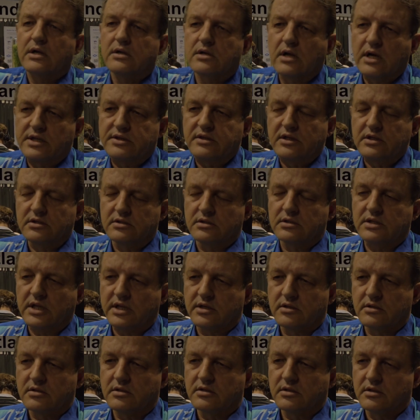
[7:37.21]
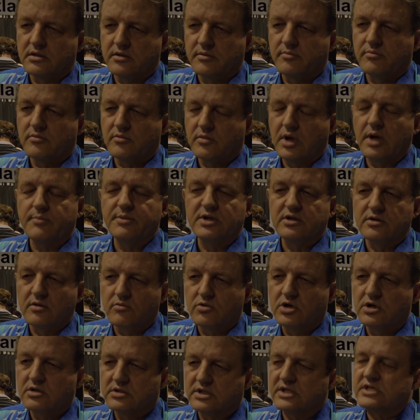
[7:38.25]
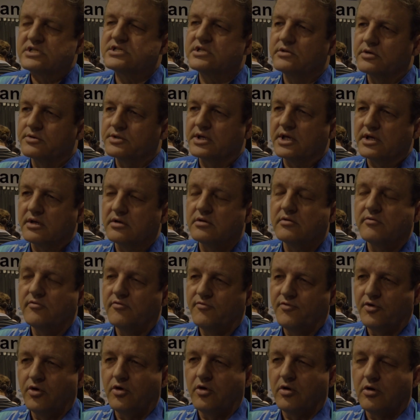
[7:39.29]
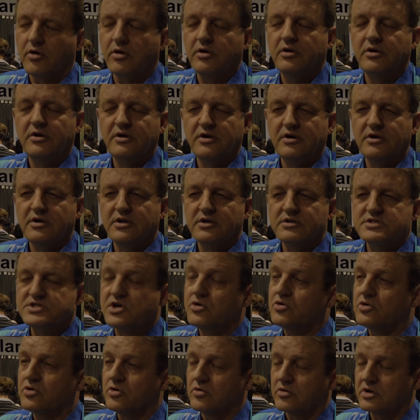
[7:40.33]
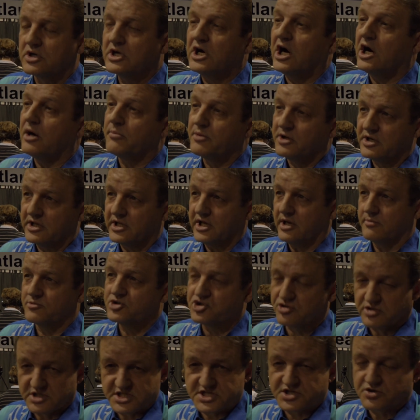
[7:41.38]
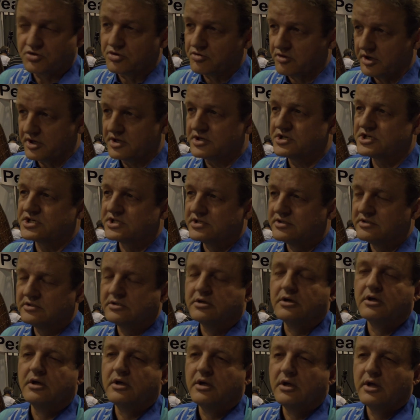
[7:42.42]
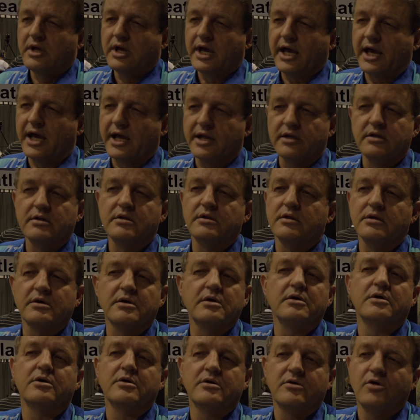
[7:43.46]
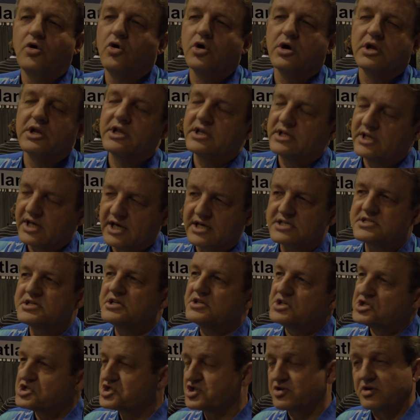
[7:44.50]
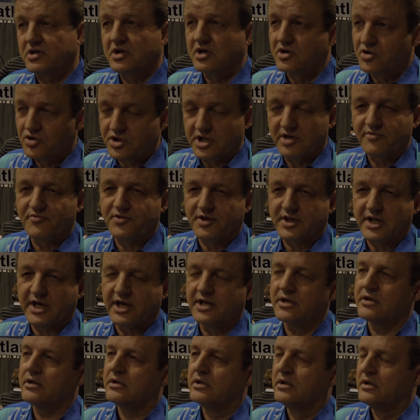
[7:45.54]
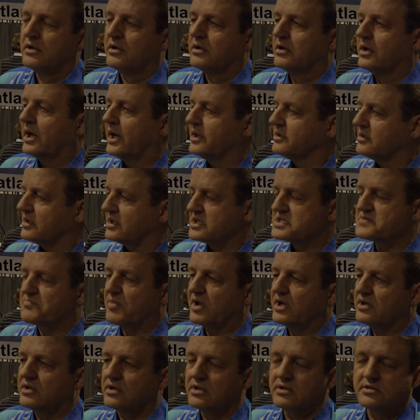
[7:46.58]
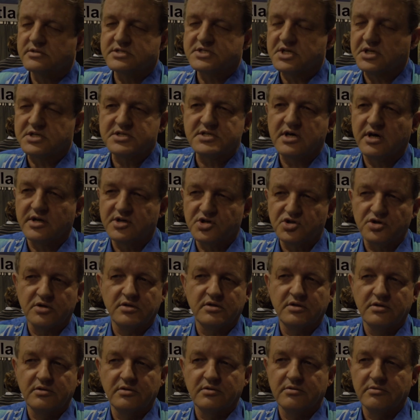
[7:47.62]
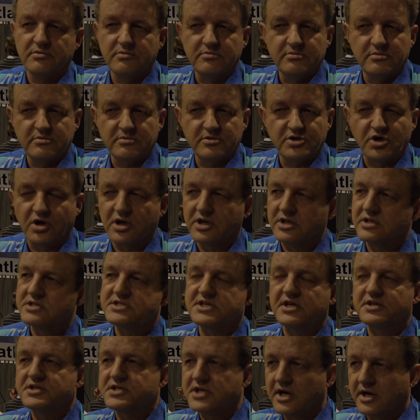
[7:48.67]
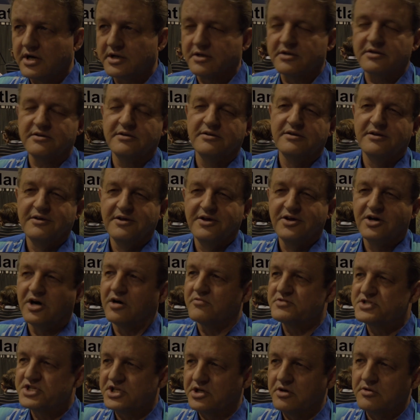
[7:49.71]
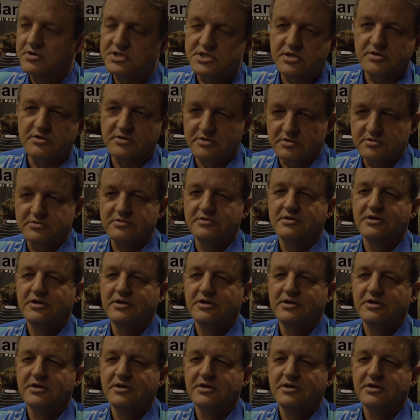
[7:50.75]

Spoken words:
I think that the world is looking for so-called carbon capture and storage, and the oil and gas industry are looking for that, and they're spending $600 a ton of CO2